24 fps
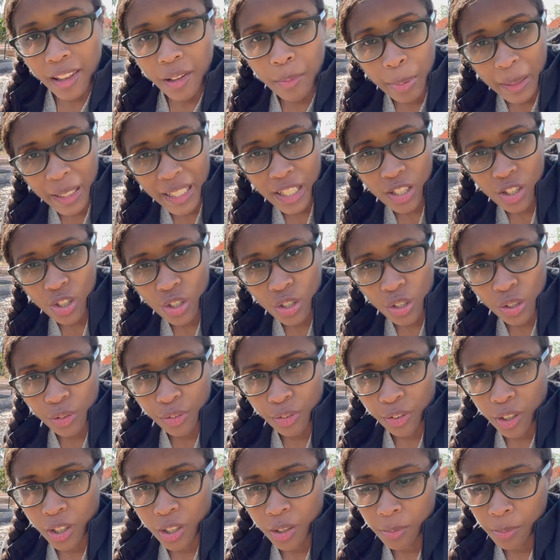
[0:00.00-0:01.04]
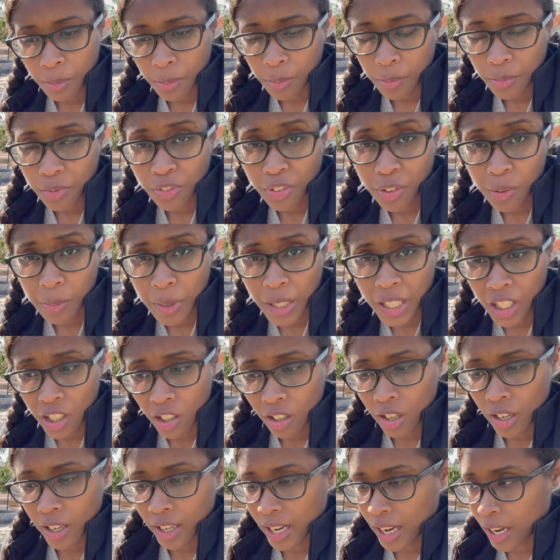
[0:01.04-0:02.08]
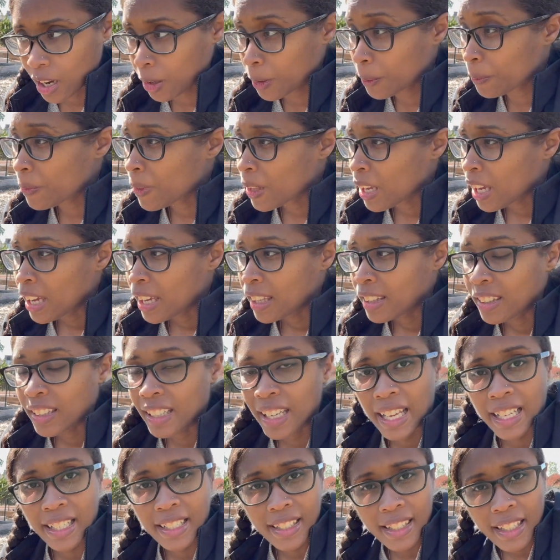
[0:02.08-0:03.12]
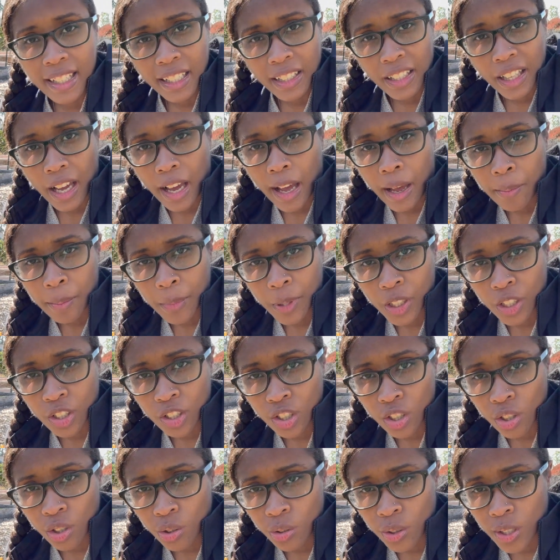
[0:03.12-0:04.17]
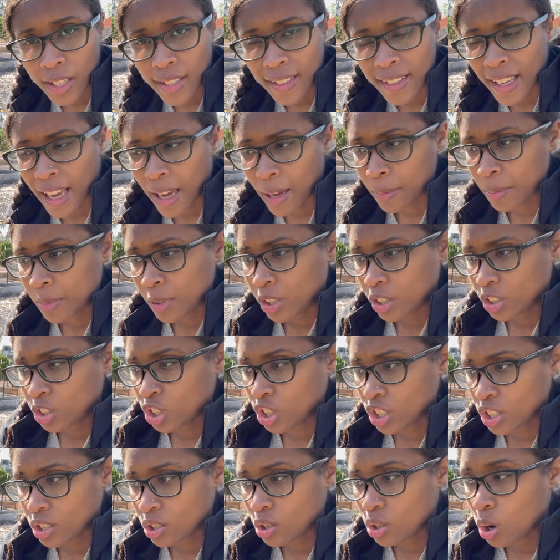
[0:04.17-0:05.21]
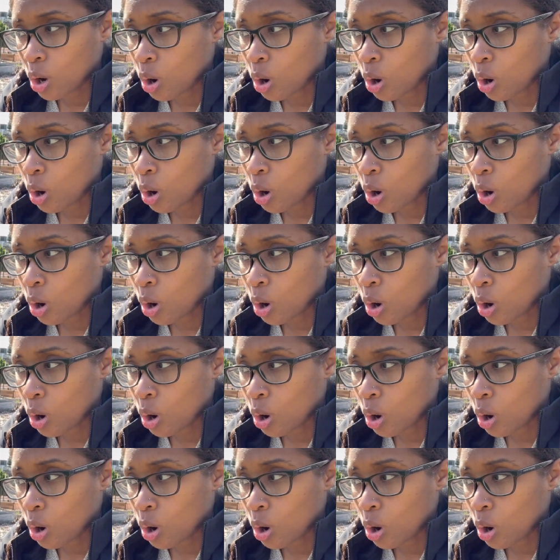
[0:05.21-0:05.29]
the plants do from here on out. The next thing that I'm going to do is I'm going to just